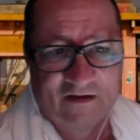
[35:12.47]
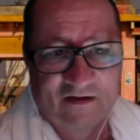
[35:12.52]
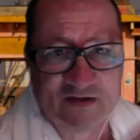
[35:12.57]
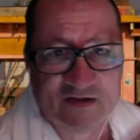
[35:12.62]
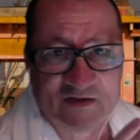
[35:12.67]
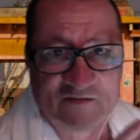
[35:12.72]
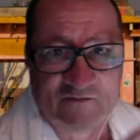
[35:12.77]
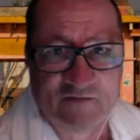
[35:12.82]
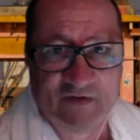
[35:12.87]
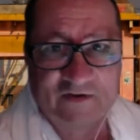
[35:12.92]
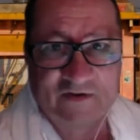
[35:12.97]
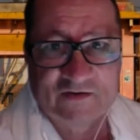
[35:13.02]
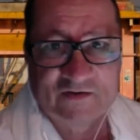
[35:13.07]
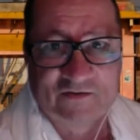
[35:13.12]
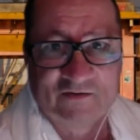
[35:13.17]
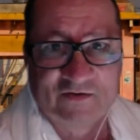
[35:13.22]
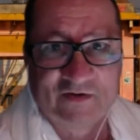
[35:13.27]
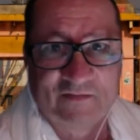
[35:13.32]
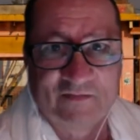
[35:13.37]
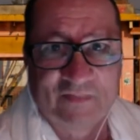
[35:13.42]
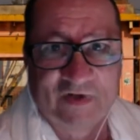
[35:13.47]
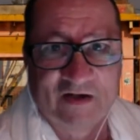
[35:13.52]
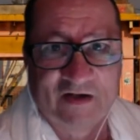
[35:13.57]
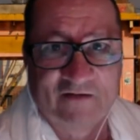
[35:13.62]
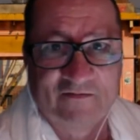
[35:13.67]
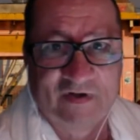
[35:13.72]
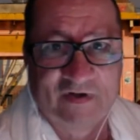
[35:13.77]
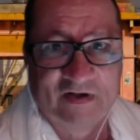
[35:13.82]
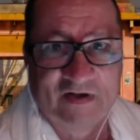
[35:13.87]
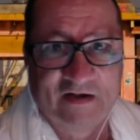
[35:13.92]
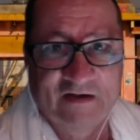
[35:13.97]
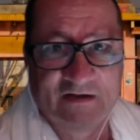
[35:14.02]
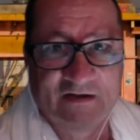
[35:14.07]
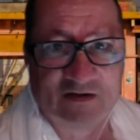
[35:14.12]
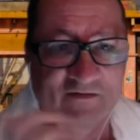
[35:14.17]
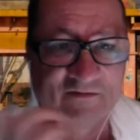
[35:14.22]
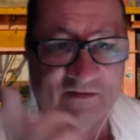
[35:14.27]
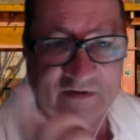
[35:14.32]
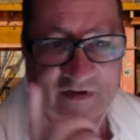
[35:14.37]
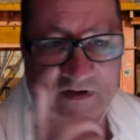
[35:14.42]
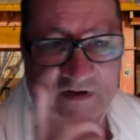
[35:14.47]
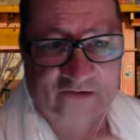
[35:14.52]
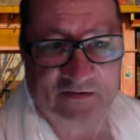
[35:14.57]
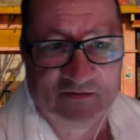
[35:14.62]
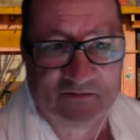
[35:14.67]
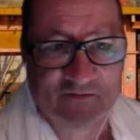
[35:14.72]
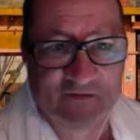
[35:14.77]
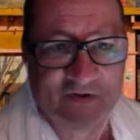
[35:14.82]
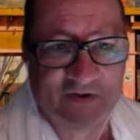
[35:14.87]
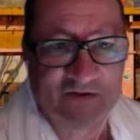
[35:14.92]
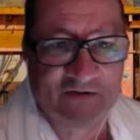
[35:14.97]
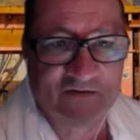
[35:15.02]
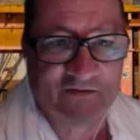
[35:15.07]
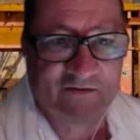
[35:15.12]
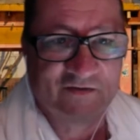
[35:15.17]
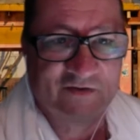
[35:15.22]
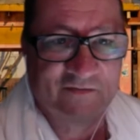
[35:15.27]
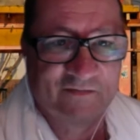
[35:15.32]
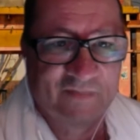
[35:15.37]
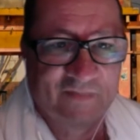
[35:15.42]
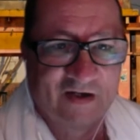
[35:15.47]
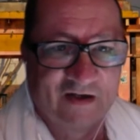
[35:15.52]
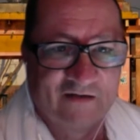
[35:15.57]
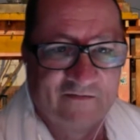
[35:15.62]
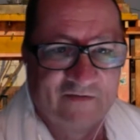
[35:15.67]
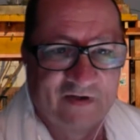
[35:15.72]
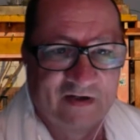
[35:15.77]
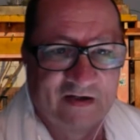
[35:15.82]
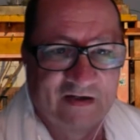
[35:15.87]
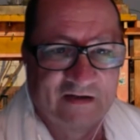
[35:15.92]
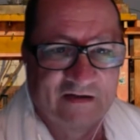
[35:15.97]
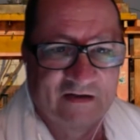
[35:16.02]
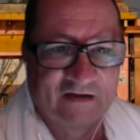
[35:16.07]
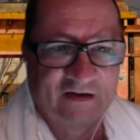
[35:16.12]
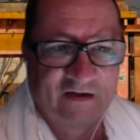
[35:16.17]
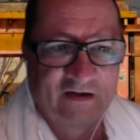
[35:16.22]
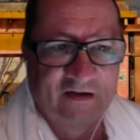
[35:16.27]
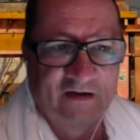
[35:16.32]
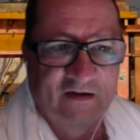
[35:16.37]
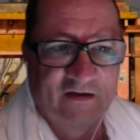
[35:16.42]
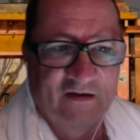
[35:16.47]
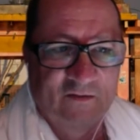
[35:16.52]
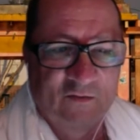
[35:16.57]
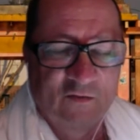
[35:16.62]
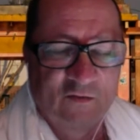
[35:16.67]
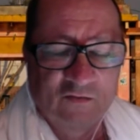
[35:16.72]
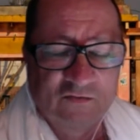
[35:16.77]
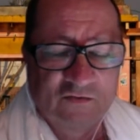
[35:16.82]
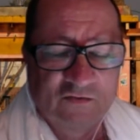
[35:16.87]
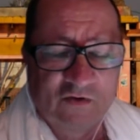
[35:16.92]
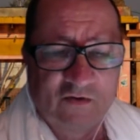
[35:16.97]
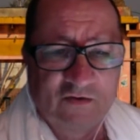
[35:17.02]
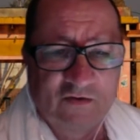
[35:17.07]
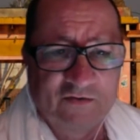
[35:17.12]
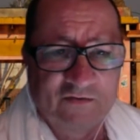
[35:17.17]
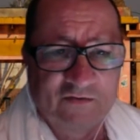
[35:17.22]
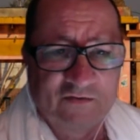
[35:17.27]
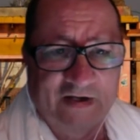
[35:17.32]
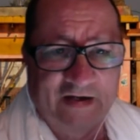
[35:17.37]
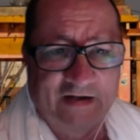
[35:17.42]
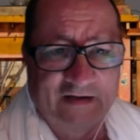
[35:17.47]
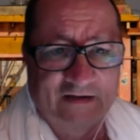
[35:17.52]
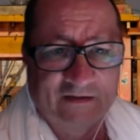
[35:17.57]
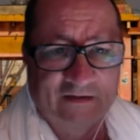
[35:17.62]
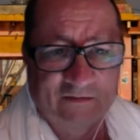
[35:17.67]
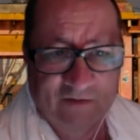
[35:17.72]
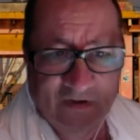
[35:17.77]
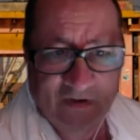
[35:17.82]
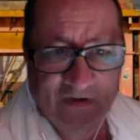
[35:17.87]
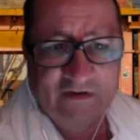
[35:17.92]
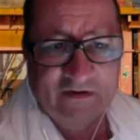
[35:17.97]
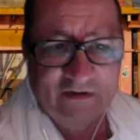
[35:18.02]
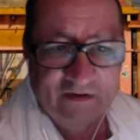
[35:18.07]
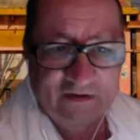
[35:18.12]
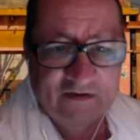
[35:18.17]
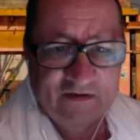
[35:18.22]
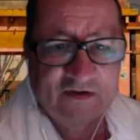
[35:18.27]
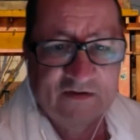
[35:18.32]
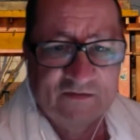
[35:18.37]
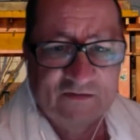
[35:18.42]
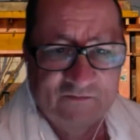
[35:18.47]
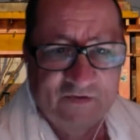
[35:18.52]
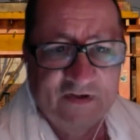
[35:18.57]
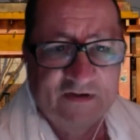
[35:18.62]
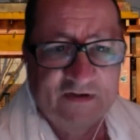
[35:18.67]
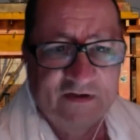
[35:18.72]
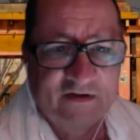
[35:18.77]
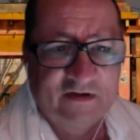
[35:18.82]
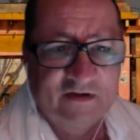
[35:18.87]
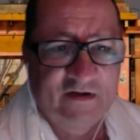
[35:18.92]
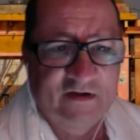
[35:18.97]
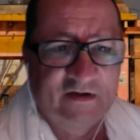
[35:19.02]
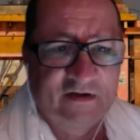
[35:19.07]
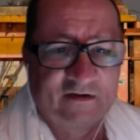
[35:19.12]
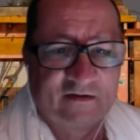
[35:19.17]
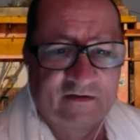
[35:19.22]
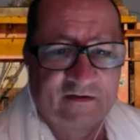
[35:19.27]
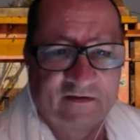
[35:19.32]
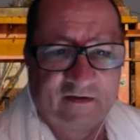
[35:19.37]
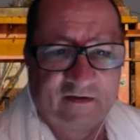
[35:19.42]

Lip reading: This version of the Bhagavad Gita or the other version of the Bhagavad Gita. Who told you that? Well, it is written here.